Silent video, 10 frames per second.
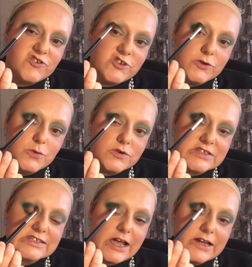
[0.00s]
you will
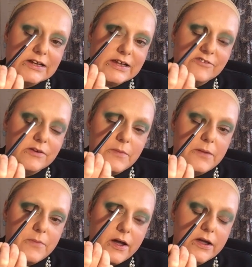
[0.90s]
certainly
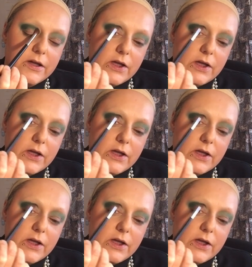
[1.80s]
remember